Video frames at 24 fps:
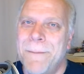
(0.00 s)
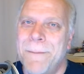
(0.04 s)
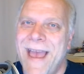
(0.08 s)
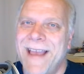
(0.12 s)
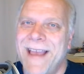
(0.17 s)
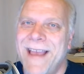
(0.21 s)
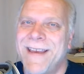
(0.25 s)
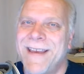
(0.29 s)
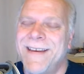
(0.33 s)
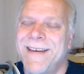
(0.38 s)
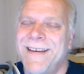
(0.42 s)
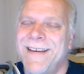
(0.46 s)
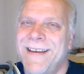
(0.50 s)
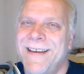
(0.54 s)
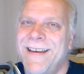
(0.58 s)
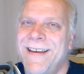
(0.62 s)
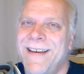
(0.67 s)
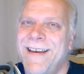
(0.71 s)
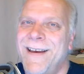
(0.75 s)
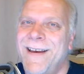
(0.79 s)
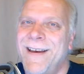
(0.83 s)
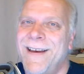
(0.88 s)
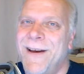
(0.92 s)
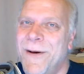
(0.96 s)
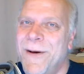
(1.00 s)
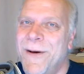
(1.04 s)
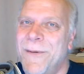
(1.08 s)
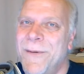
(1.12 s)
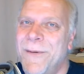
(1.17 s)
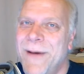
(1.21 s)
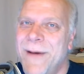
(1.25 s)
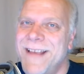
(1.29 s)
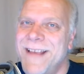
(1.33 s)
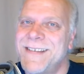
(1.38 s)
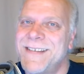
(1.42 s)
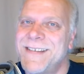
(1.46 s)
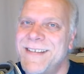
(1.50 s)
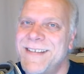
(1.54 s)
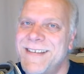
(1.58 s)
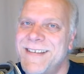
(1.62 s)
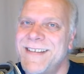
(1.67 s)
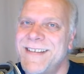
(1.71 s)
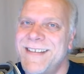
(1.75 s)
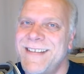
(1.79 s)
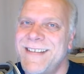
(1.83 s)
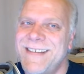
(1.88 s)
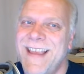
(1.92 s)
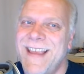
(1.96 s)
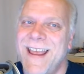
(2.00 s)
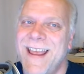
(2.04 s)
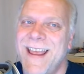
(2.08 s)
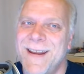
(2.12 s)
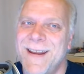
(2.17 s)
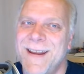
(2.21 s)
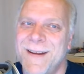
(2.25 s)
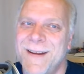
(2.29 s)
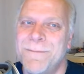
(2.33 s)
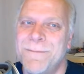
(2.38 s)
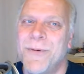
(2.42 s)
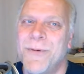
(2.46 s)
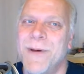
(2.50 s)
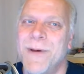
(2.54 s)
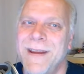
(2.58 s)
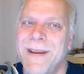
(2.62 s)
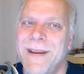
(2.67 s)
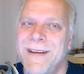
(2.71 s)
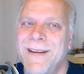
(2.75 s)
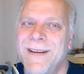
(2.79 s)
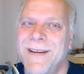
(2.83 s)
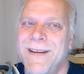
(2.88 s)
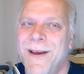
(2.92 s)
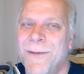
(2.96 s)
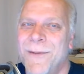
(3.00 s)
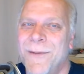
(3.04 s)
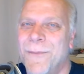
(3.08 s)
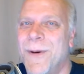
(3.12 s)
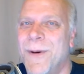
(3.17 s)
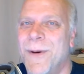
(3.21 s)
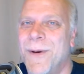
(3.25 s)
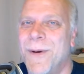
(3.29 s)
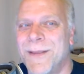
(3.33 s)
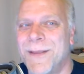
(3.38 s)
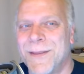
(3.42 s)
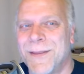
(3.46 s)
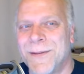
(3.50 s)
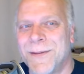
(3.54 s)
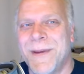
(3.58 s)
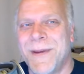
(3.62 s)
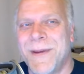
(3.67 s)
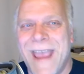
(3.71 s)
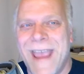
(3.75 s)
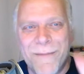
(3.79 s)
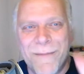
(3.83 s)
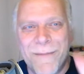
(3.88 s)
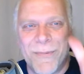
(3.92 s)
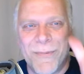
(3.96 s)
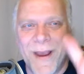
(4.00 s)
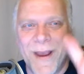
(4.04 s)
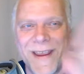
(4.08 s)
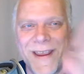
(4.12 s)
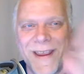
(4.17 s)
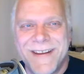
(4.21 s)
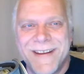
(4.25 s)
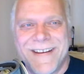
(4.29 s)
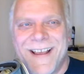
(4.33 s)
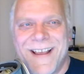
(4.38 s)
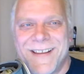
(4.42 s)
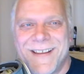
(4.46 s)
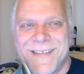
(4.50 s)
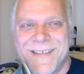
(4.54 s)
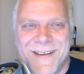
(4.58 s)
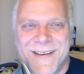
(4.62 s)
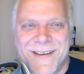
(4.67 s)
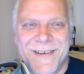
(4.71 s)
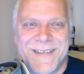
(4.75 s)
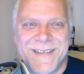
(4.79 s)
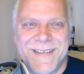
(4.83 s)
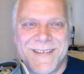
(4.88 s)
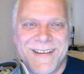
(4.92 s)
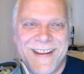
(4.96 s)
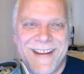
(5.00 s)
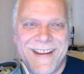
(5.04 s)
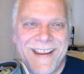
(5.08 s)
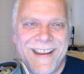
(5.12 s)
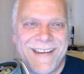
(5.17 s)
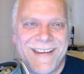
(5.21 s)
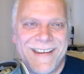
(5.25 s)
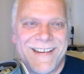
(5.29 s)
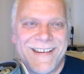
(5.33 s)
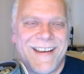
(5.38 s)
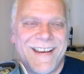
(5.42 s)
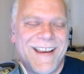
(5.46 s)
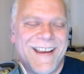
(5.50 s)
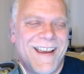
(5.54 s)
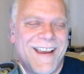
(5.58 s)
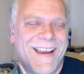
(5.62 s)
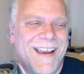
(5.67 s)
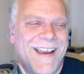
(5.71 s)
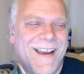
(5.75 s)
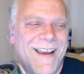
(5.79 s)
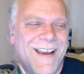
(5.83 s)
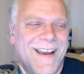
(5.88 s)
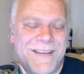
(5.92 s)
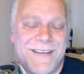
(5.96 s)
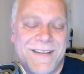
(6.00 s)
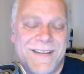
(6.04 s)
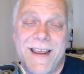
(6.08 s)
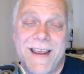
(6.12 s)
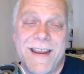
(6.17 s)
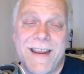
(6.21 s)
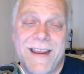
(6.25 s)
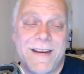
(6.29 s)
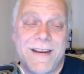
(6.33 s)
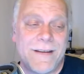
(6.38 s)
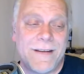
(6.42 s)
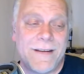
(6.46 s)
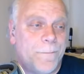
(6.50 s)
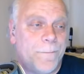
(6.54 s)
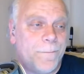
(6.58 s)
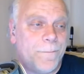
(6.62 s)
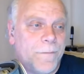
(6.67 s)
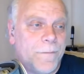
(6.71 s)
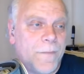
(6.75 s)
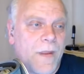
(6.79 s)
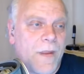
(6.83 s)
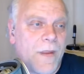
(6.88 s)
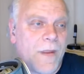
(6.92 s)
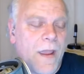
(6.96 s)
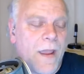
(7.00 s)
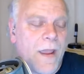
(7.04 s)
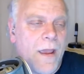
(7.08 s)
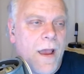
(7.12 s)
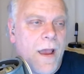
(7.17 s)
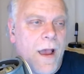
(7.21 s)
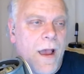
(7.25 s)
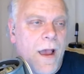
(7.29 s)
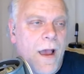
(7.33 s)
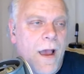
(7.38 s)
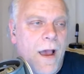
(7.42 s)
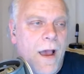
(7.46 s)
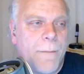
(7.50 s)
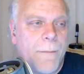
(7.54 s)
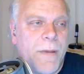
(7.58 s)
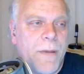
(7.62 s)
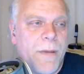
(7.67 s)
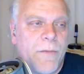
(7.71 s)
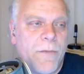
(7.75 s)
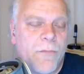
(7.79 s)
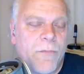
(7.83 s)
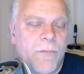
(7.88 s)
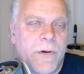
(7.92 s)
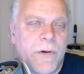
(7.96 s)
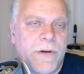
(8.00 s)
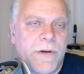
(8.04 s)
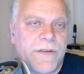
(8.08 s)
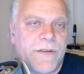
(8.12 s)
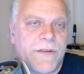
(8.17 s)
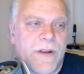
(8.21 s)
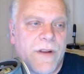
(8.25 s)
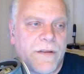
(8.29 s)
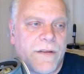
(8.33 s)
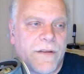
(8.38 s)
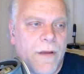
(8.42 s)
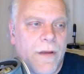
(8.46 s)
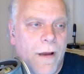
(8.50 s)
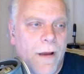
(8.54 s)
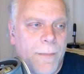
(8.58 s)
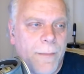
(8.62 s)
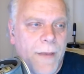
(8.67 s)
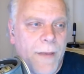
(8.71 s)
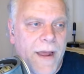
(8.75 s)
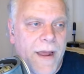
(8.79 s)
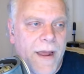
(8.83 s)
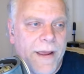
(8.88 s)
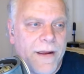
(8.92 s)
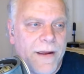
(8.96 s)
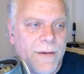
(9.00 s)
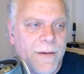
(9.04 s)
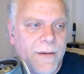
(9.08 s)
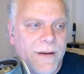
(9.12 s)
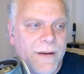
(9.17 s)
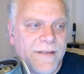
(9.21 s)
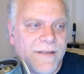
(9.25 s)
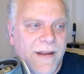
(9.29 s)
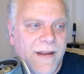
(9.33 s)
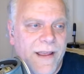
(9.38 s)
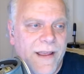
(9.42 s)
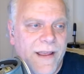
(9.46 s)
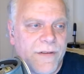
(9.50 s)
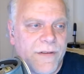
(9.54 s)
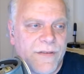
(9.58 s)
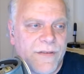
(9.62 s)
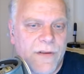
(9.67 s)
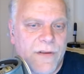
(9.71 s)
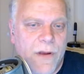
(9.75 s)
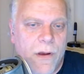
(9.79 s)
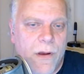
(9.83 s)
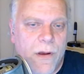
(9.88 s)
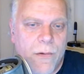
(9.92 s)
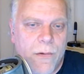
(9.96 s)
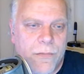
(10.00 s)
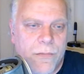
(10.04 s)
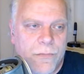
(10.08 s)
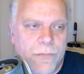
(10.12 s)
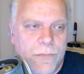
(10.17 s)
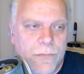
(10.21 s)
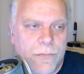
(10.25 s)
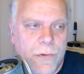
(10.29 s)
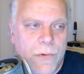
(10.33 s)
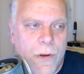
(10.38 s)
Mac OS 10.13. Hey, Brian, how's it going today? Tonight. Uh, but we're just going to talk about iOS 11. So,